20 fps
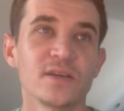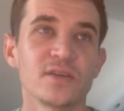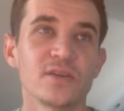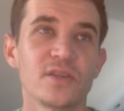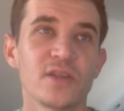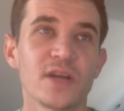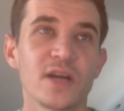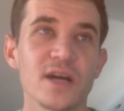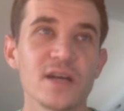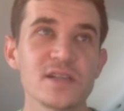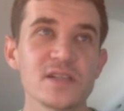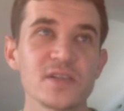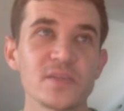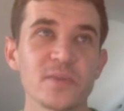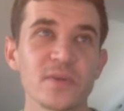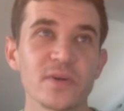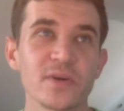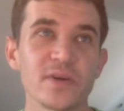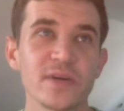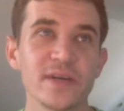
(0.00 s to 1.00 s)
the
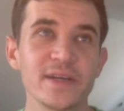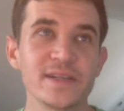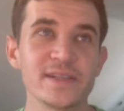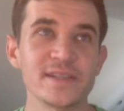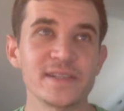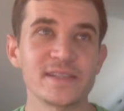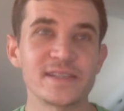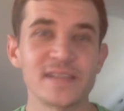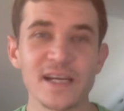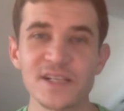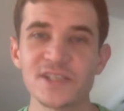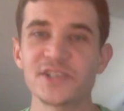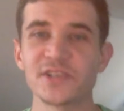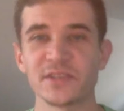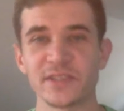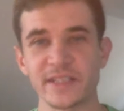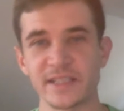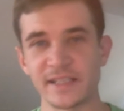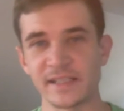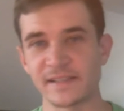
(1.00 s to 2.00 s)
customer is
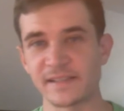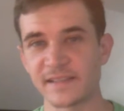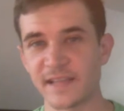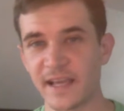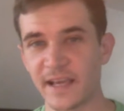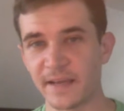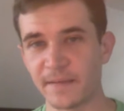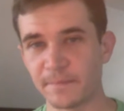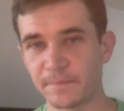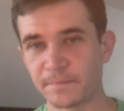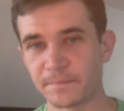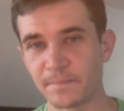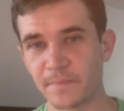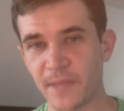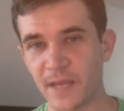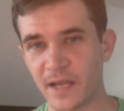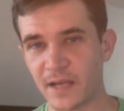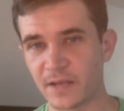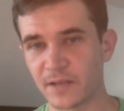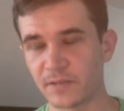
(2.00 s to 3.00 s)
essentially the state.
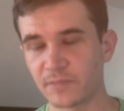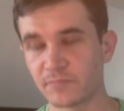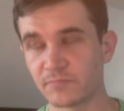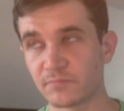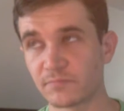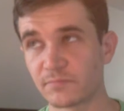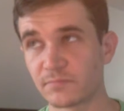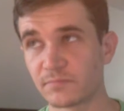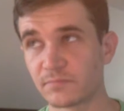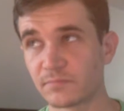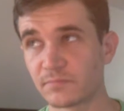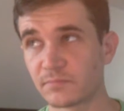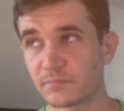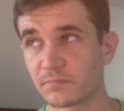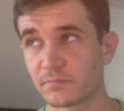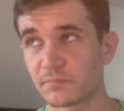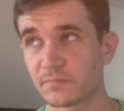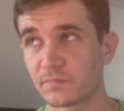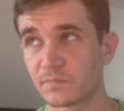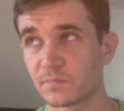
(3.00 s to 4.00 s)
Now,
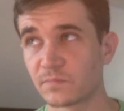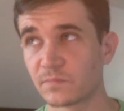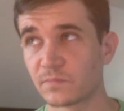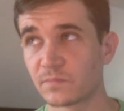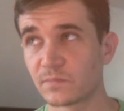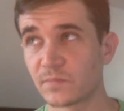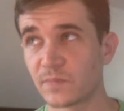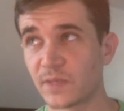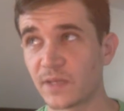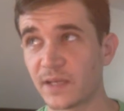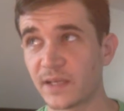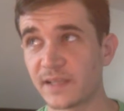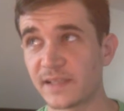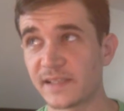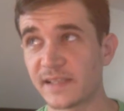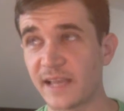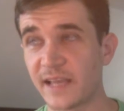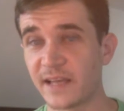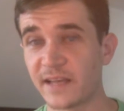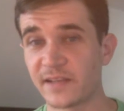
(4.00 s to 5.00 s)
a
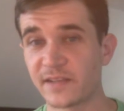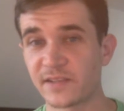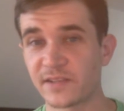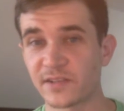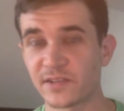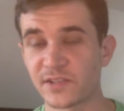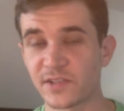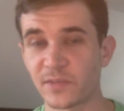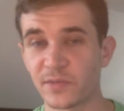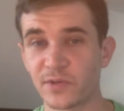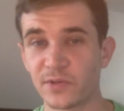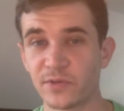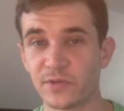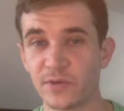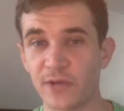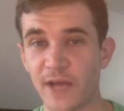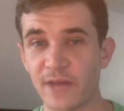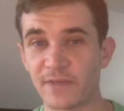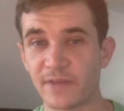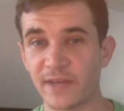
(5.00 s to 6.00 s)
statist or someone
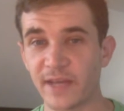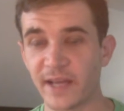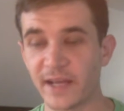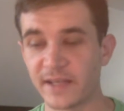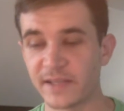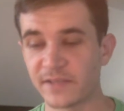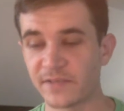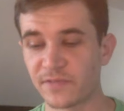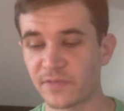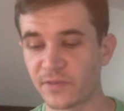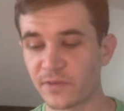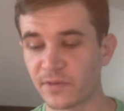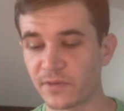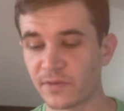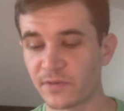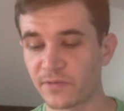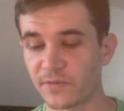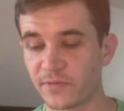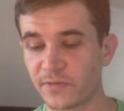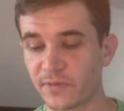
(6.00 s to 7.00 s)
who advocates
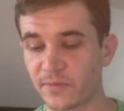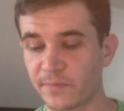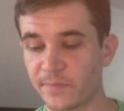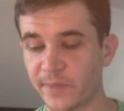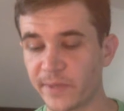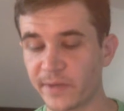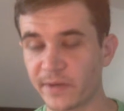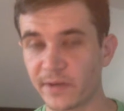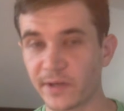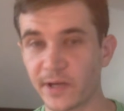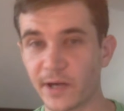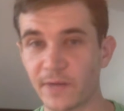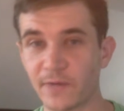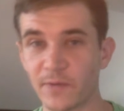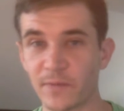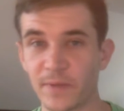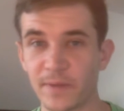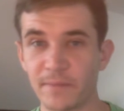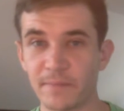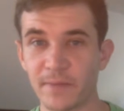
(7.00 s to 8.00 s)
for bigger
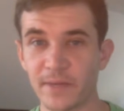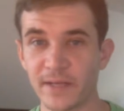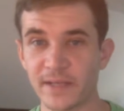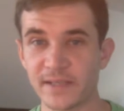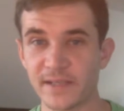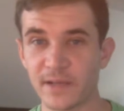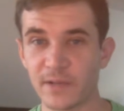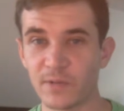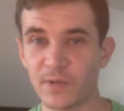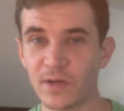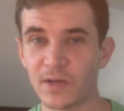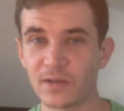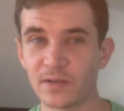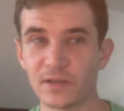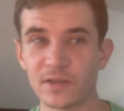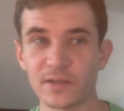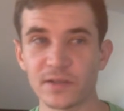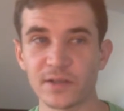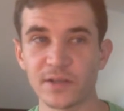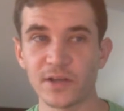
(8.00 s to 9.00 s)
government might say, well,
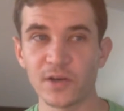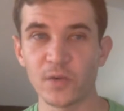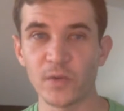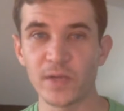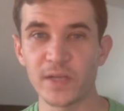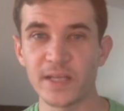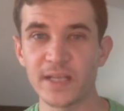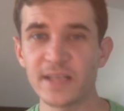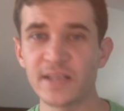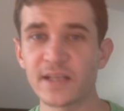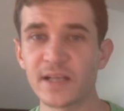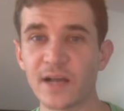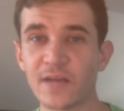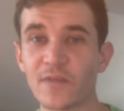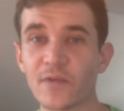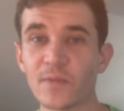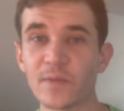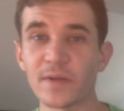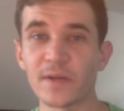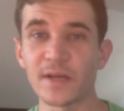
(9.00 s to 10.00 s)
look, you know, we need the
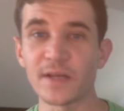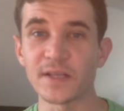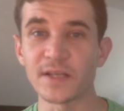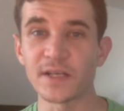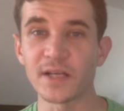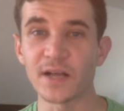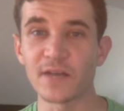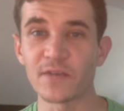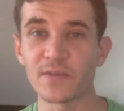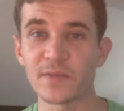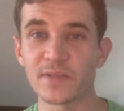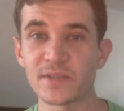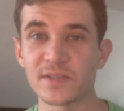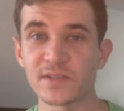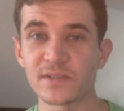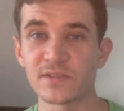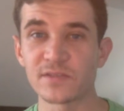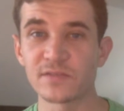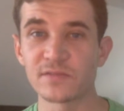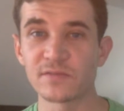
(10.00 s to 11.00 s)
government, and the government's
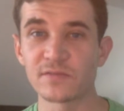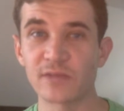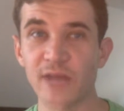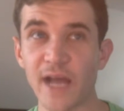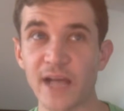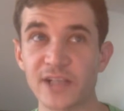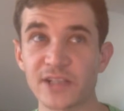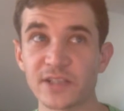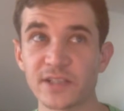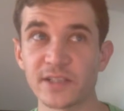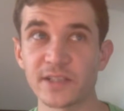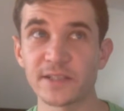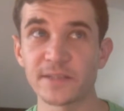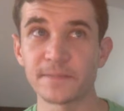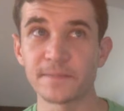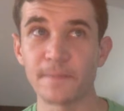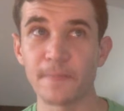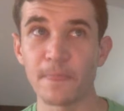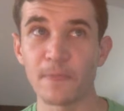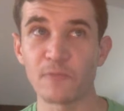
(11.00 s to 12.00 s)
actually
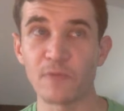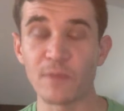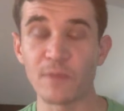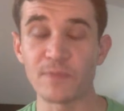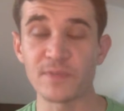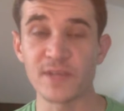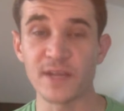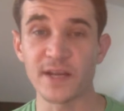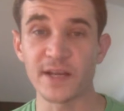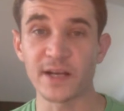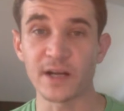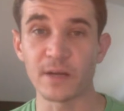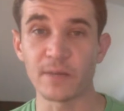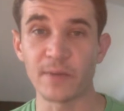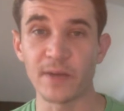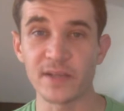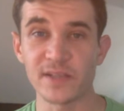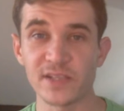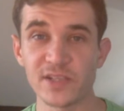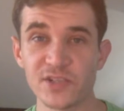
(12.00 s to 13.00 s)
representing our
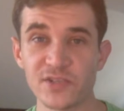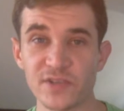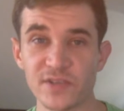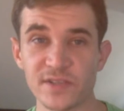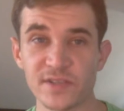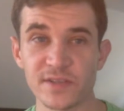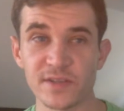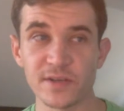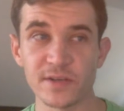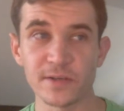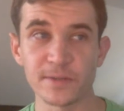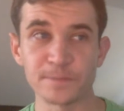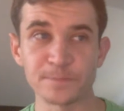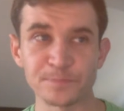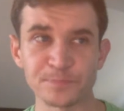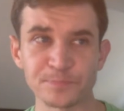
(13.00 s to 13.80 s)
best interest. They're